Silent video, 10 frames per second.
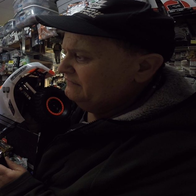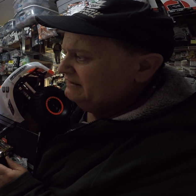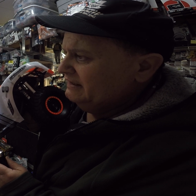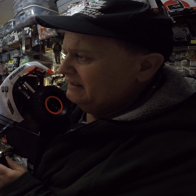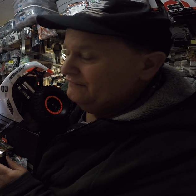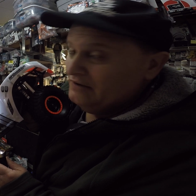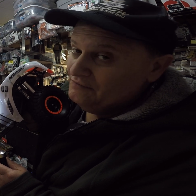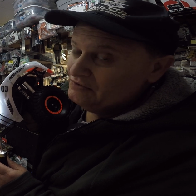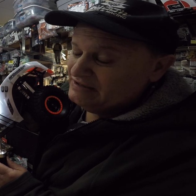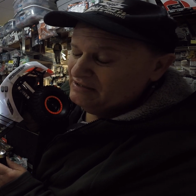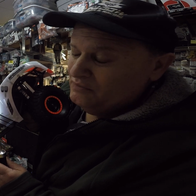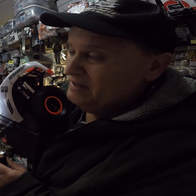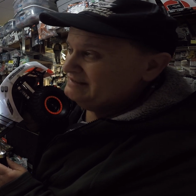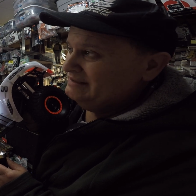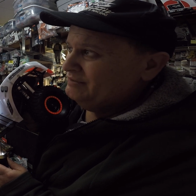If you ever
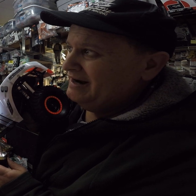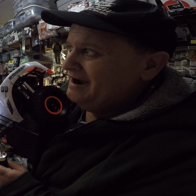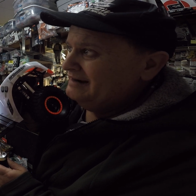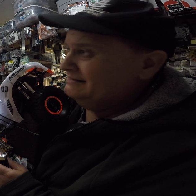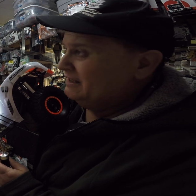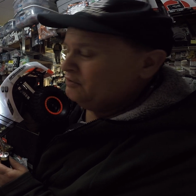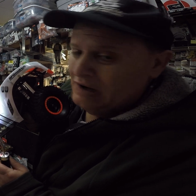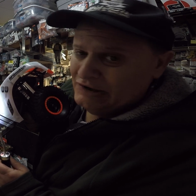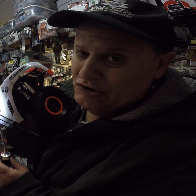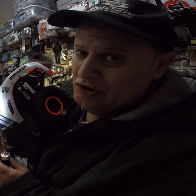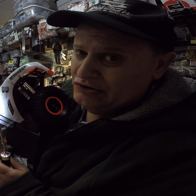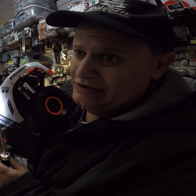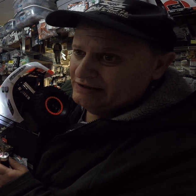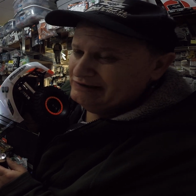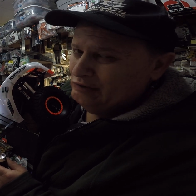want to see what a high-tech quad charger
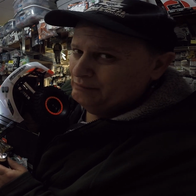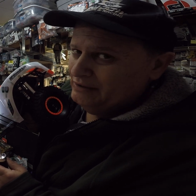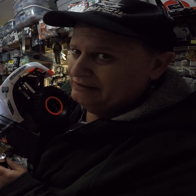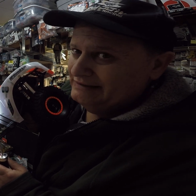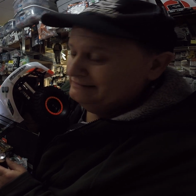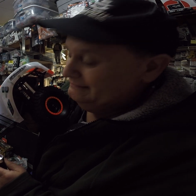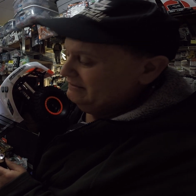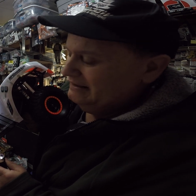does to a building,